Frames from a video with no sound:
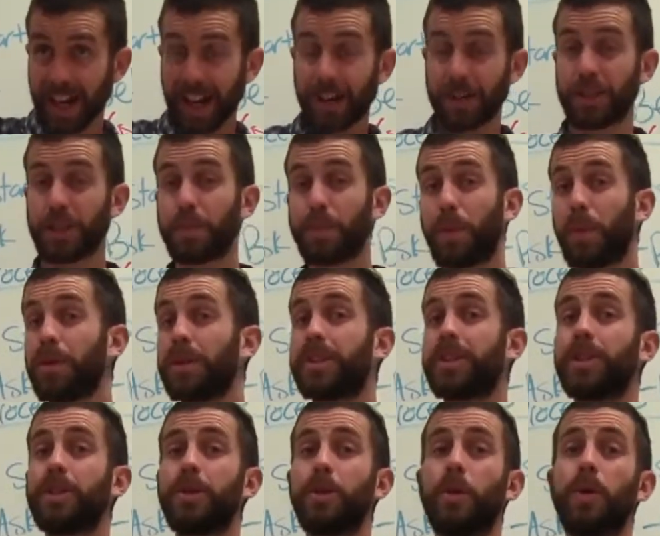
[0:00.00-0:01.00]
I'll just point
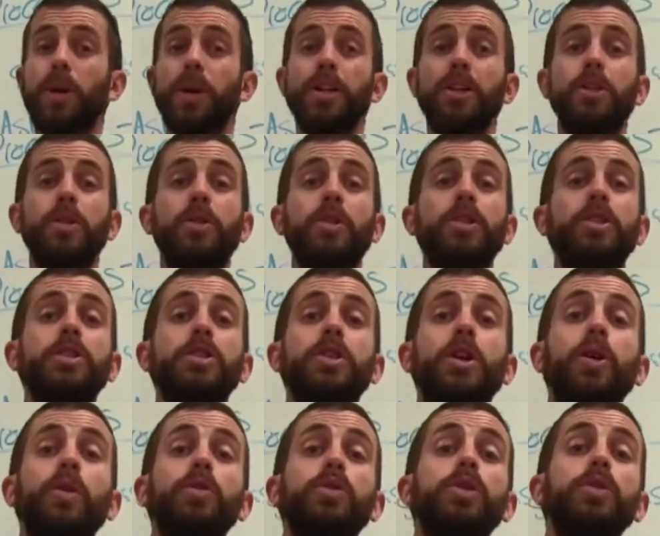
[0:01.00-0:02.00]
to the door and you can just
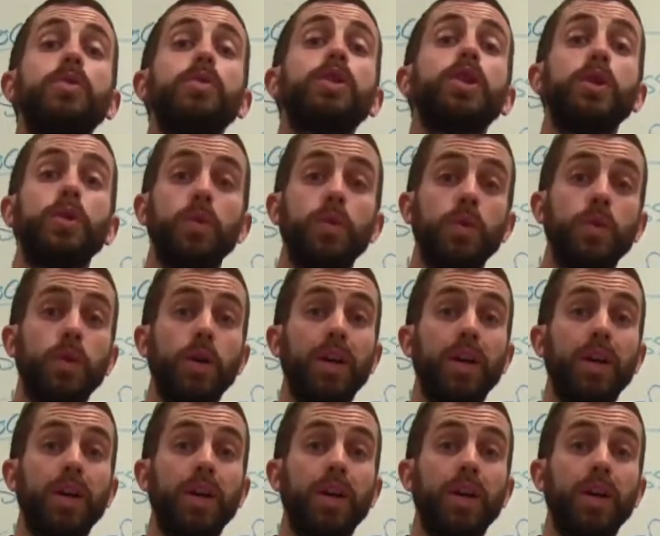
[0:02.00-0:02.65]
go do you.